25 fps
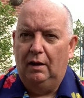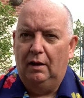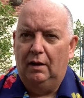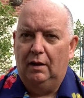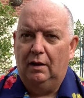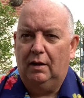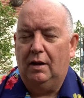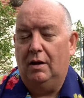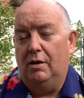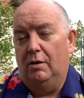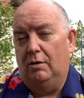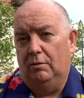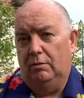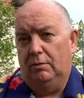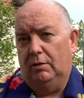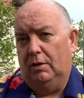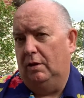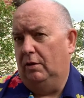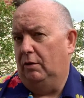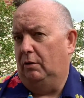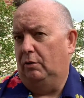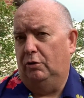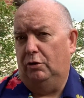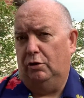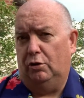Can
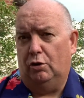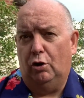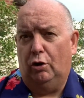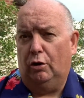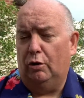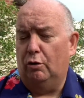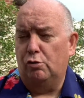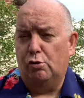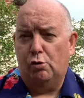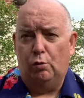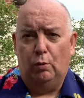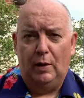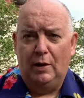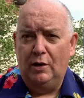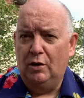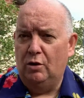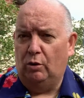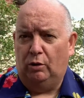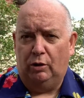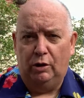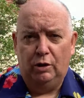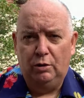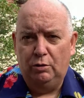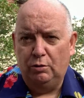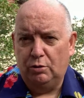you just look out the window?
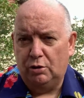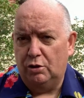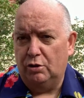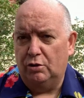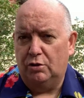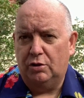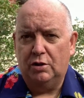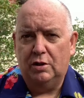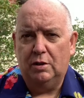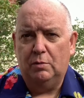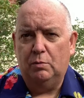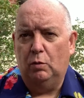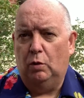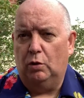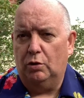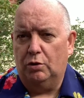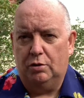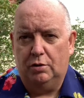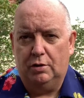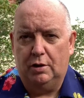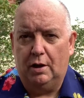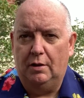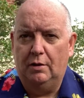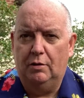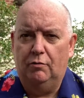Can you just watch the
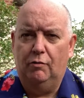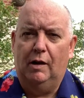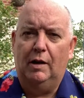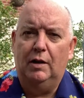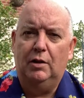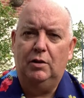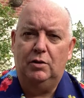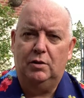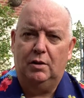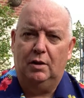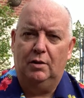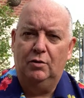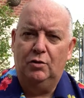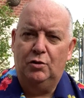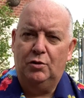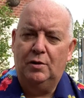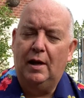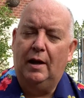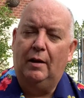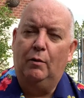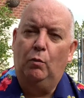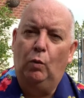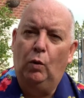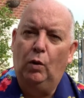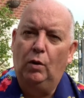sunrise,
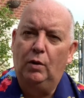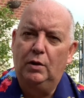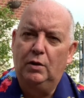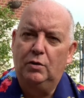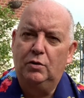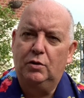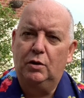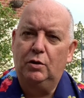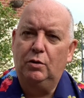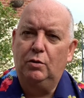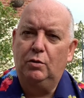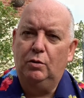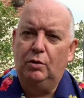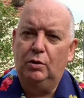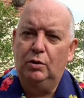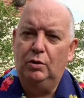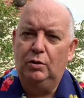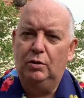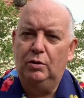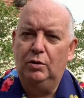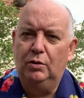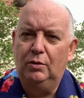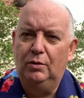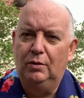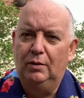sunset? What is it you can
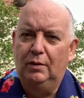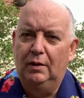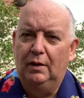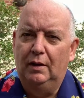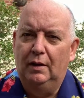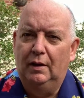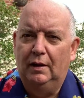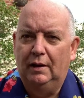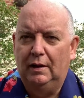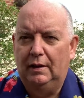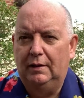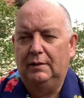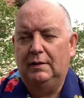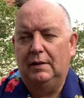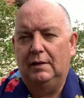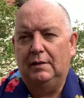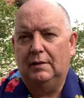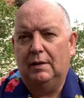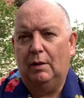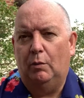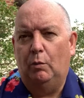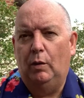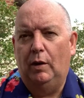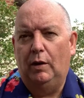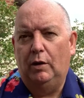do? Is there
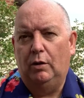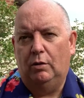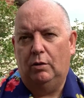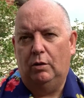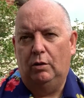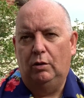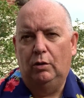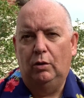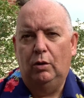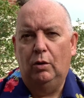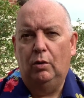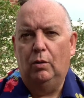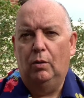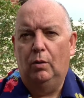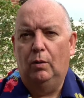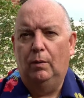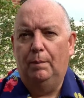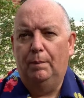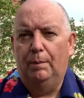somewhere you can go?